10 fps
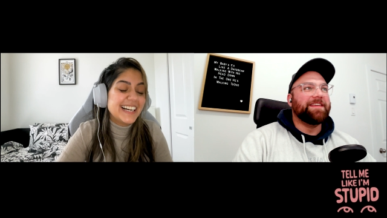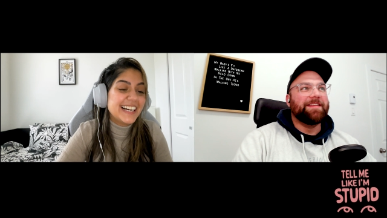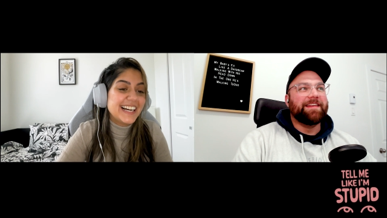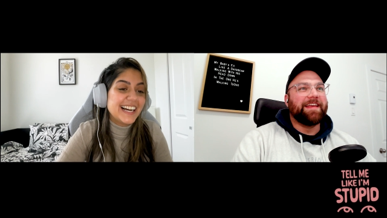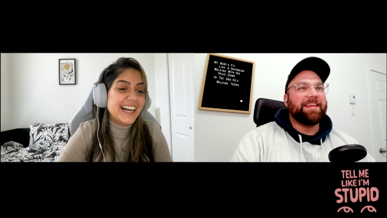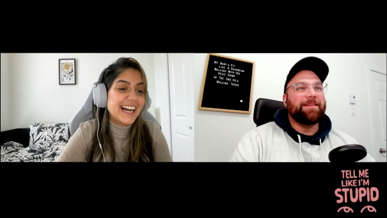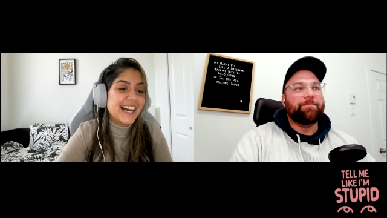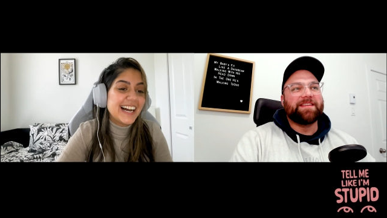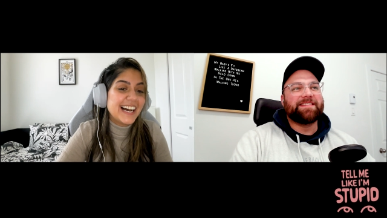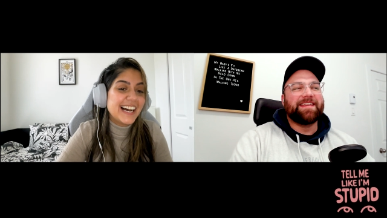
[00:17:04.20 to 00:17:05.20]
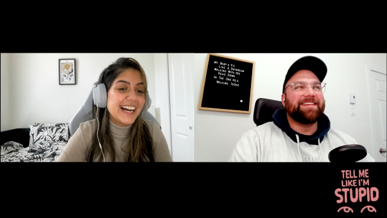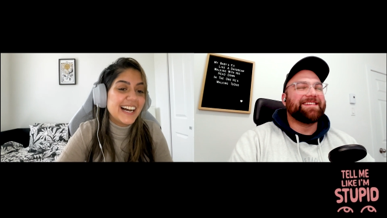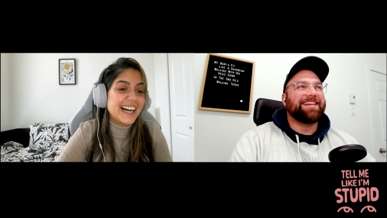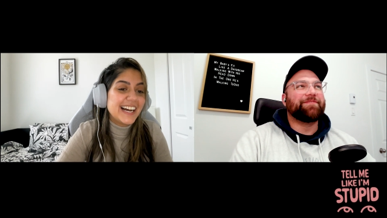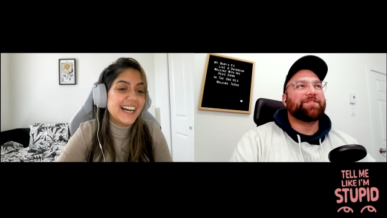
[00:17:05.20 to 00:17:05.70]
Speaker 1: he like he missed it.
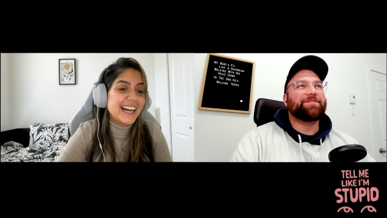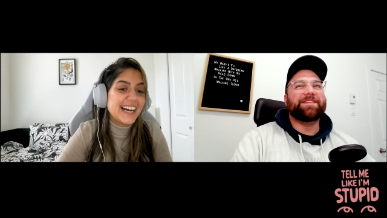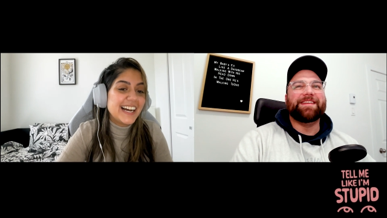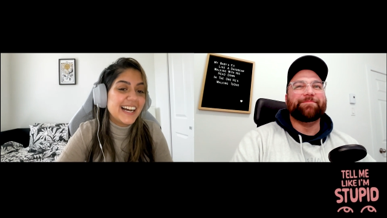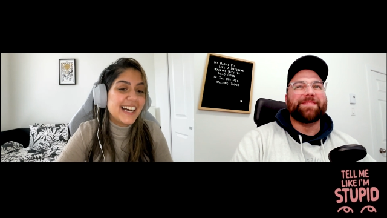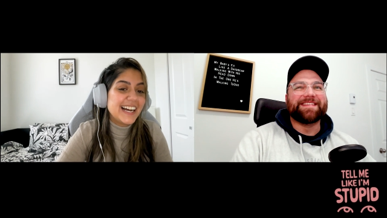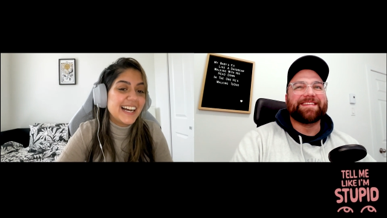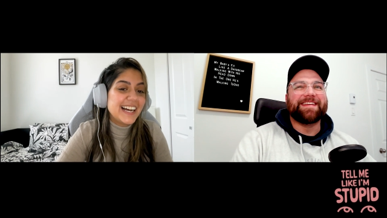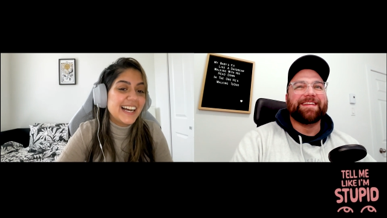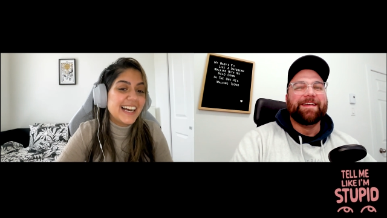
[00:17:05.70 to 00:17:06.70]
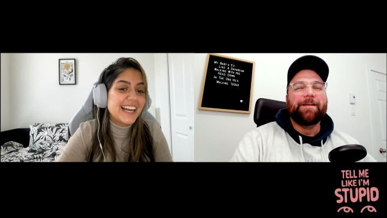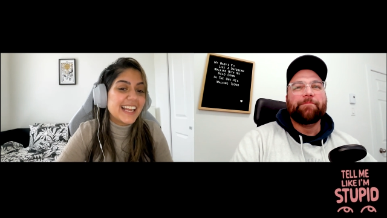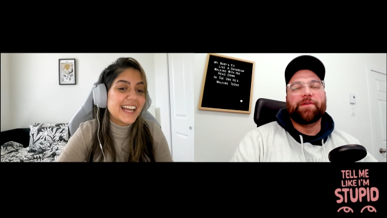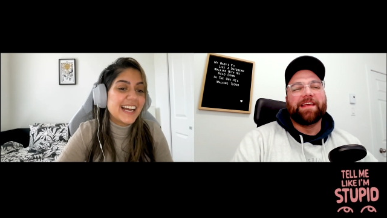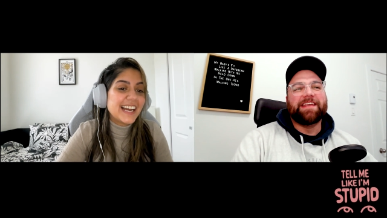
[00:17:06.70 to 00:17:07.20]
It's like, what do you mean he missed it?
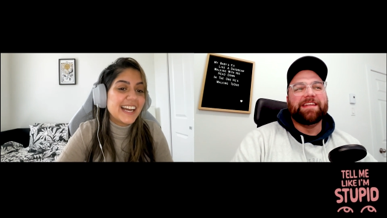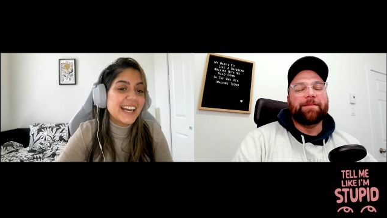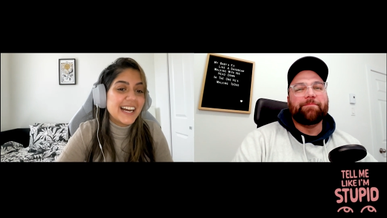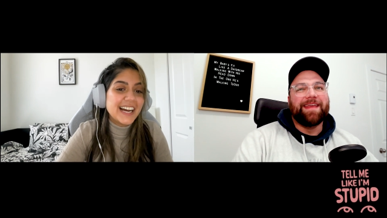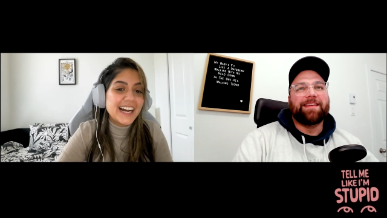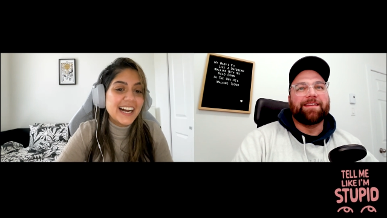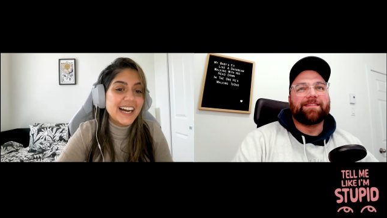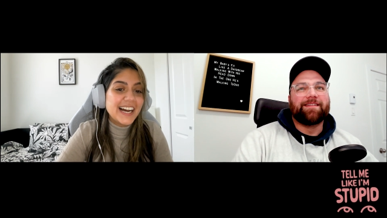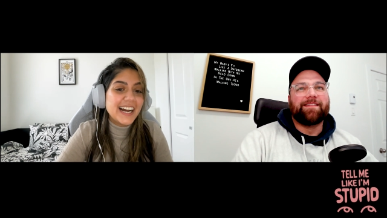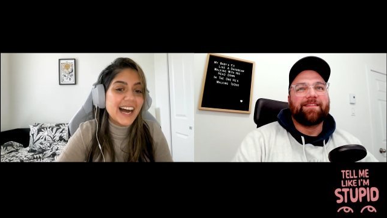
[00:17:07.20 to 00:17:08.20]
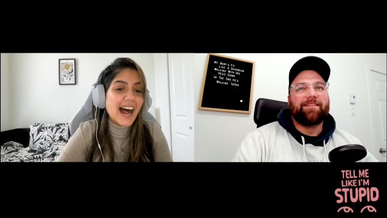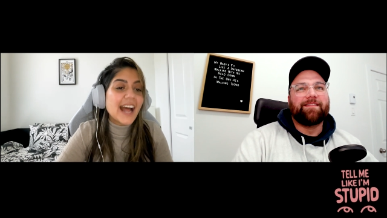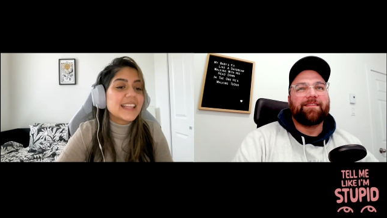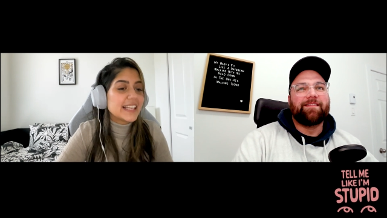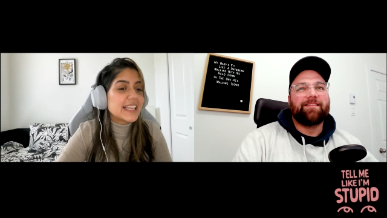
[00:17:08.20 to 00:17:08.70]
but like he didn't make it.
Speaker 2: I
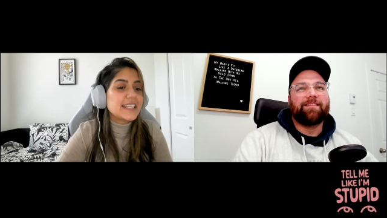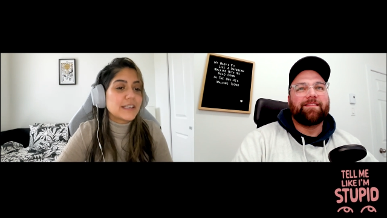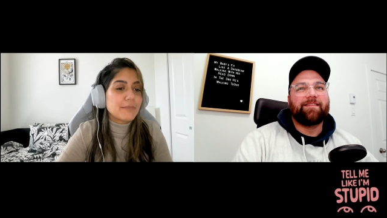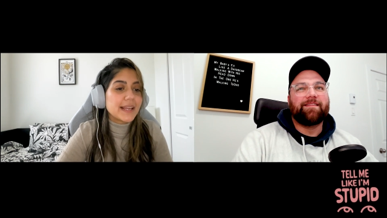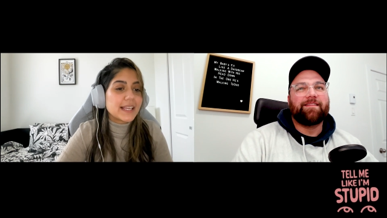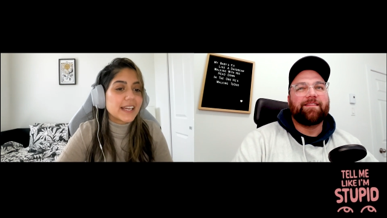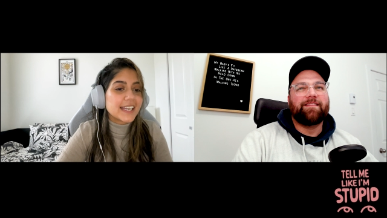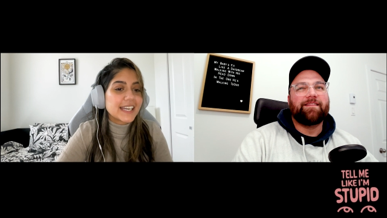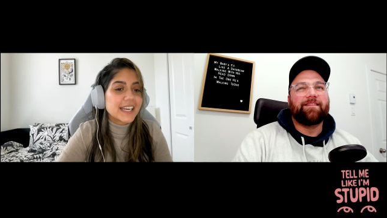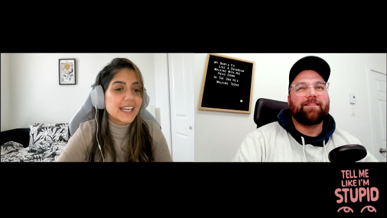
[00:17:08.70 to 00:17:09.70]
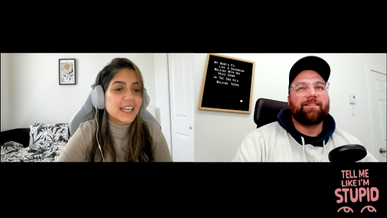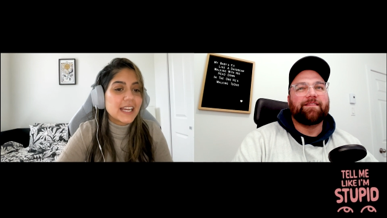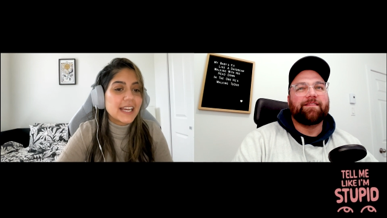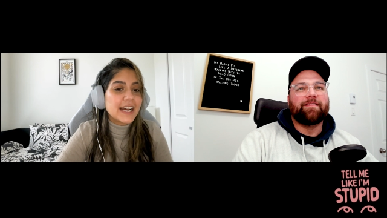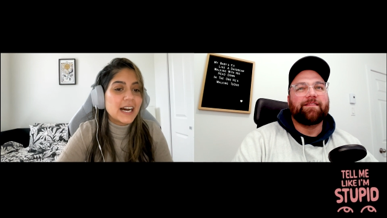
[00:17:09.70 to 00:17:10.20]
think he didn't make it.
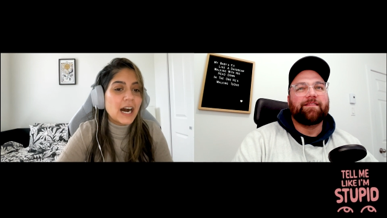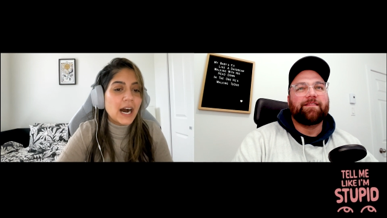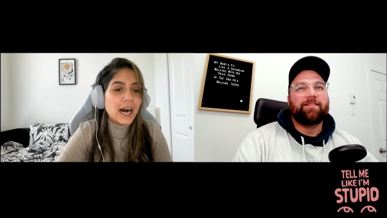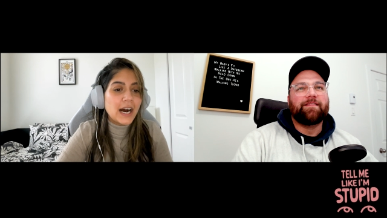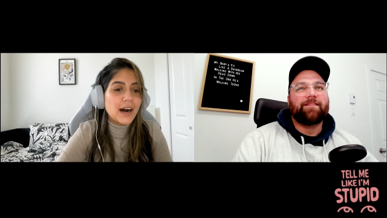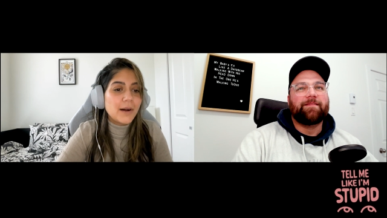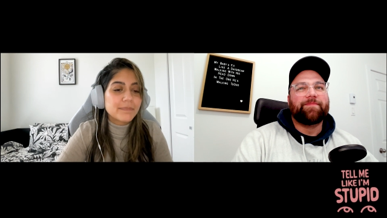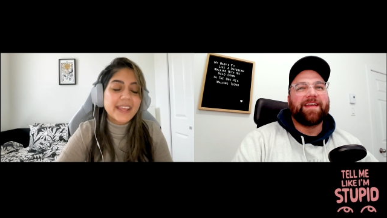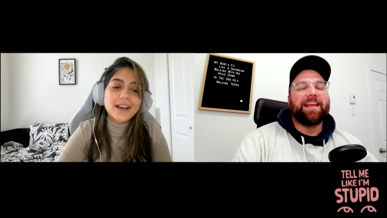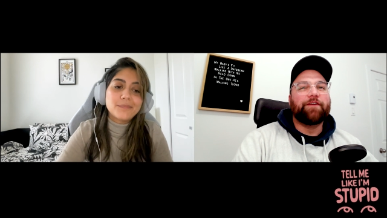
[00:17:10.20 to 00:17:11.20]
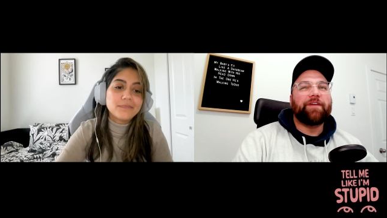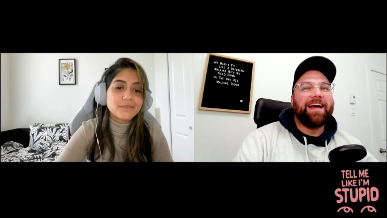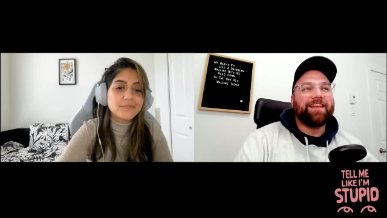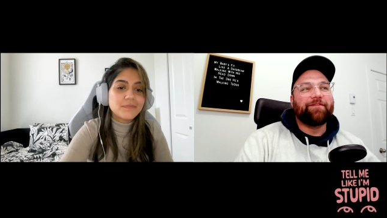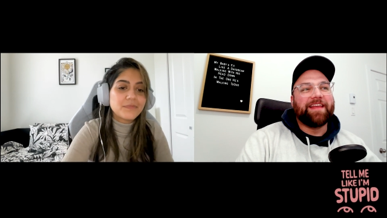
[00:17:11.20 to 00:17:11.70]
Um, yeah.
Speaker 1: I love.
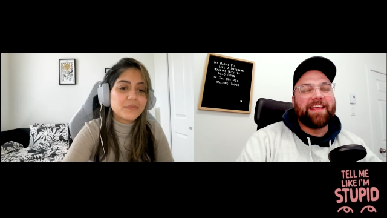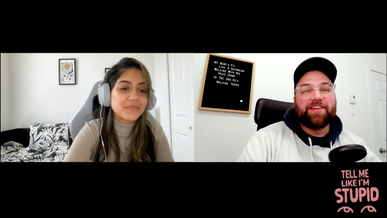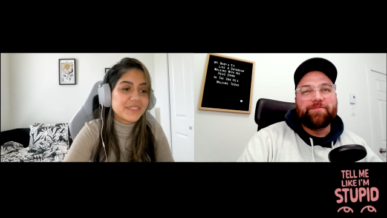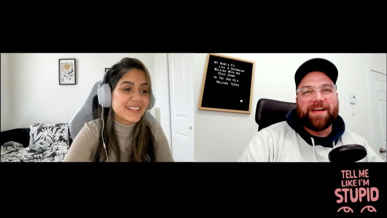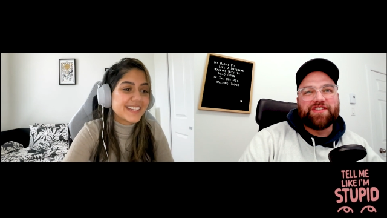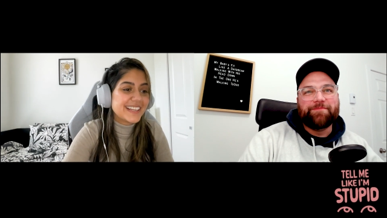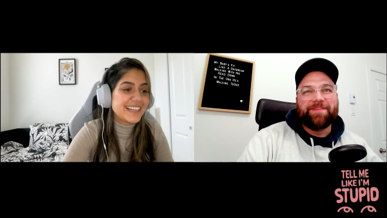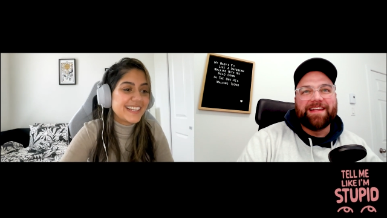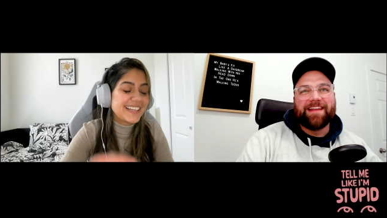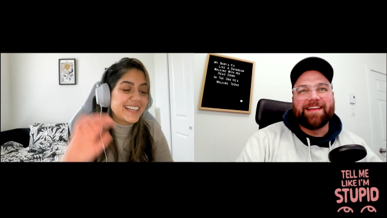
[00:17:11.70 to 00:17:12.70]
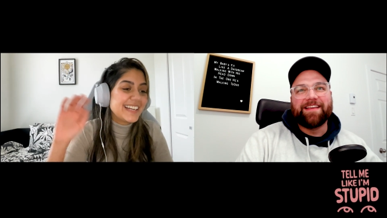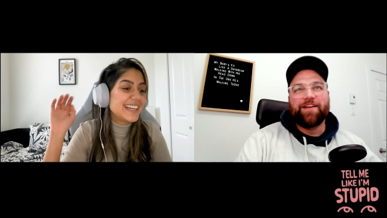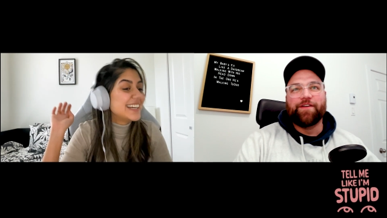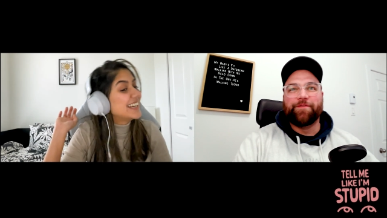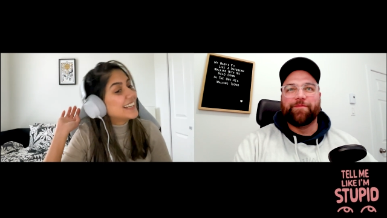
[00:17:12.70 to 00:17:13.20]
I love, like. Can you imagine being like
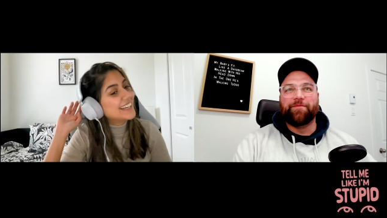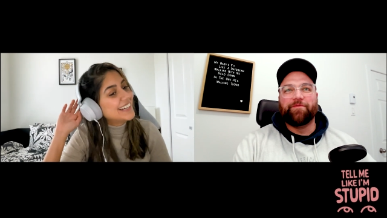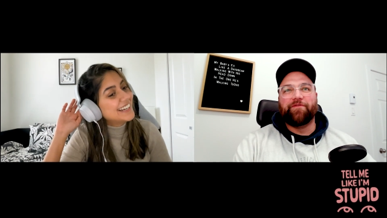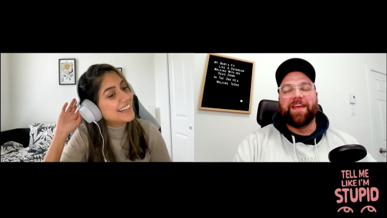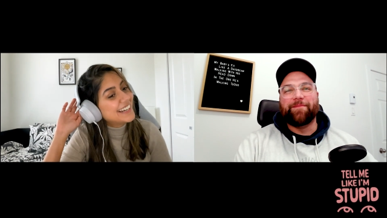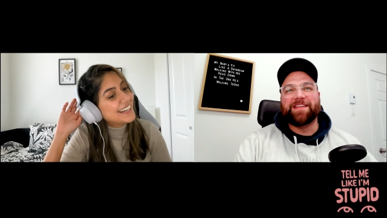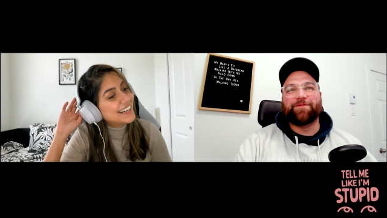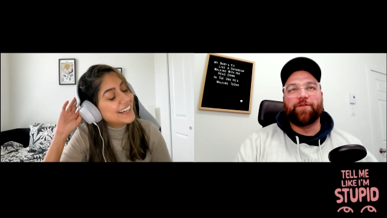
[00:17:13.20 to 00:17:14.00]
famous